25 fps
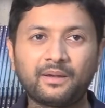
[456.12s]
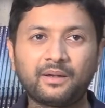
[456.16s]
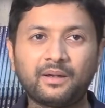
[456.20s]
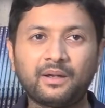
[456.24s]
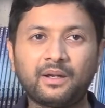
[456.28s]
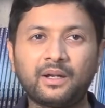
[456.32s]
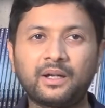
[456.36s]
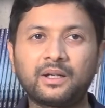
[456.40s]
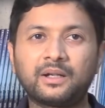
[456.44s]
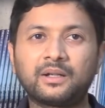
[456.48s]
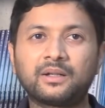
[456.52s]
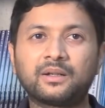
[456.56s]

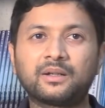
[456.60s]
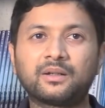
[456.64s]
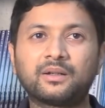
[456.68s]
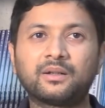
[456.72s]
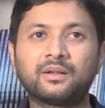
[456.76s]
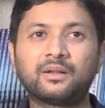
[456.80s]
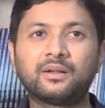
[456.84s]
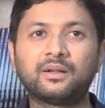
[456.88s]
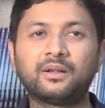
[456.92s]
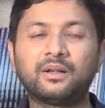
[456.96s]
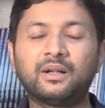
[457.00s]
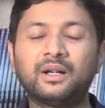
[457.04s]
and
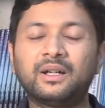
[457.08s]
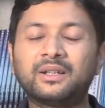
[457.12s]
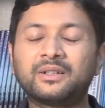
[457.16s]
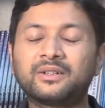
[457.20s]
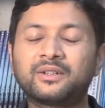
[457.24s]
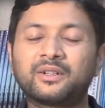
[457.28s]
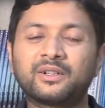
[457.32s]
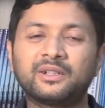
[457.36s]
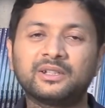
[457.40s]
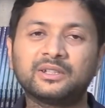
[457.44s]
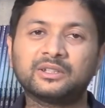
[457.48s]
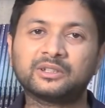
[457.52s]
I
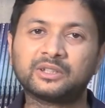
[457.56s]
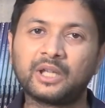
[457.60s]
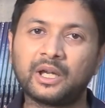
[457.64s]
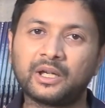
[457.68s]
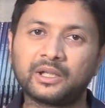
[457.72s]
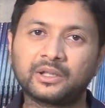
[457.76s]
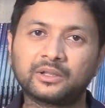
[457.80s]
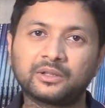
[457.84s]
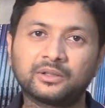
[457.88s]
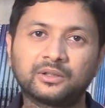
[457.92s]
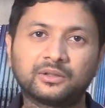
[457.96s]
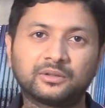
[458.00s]
really
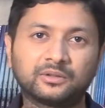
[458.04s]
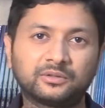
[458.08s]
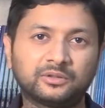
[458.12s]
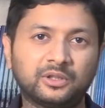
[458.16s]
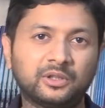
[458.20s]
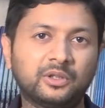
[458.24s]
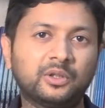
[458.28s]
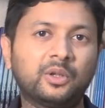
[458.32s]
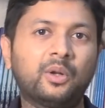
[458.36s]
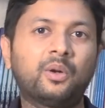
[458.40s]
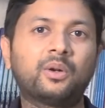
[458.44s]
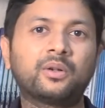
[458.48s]
thank the
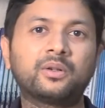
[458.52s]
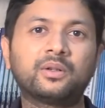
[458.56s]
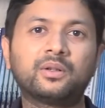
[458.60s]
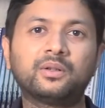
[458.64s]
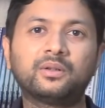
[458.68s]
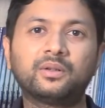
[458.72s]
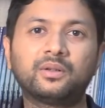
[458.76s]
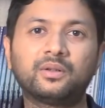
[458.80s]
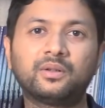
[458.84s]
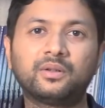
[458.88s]
Lord